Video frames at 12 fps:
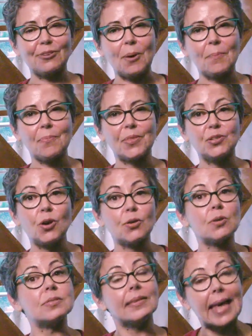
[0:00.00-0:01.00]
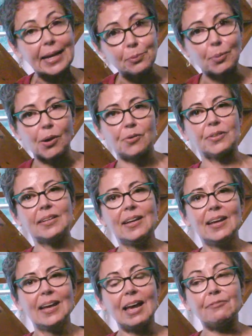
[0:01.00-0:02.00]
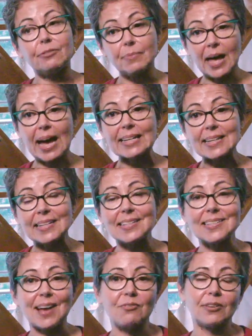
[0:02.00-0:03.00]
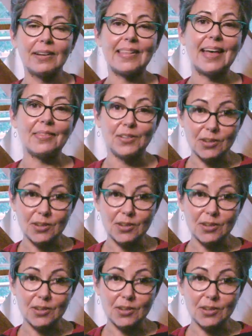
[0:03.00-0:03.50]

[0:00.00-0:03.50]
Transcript: from the dodo's leg bone. And from that, I discovered that the